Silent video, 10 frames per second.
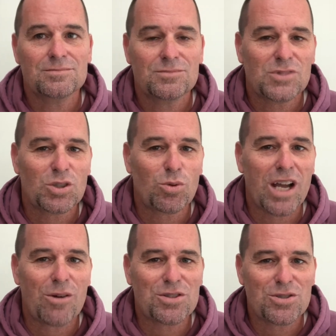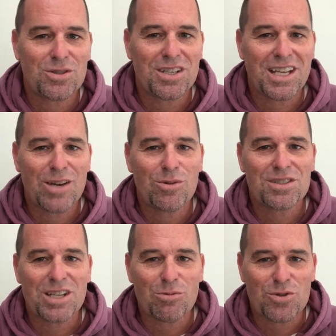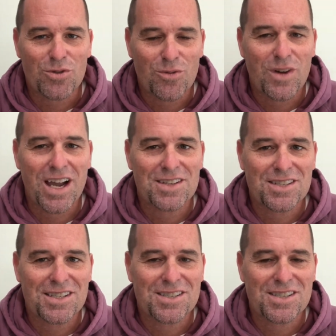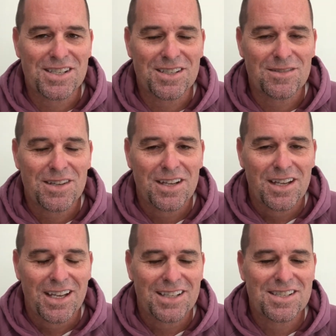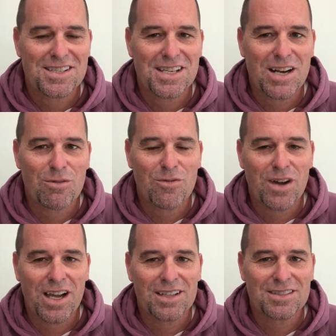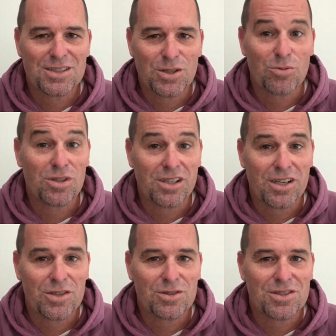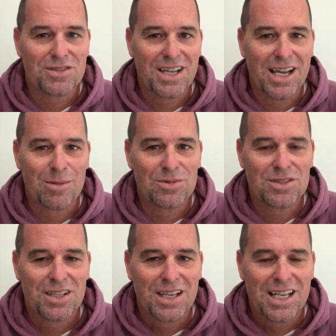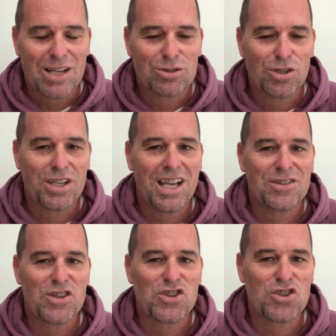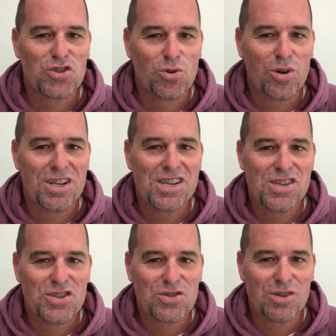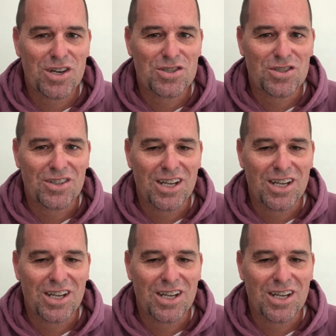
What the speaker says: So what I was doing today was I was revising a scene. It's a scene I've revised, really hundreds of times. And I was looking at the story structure.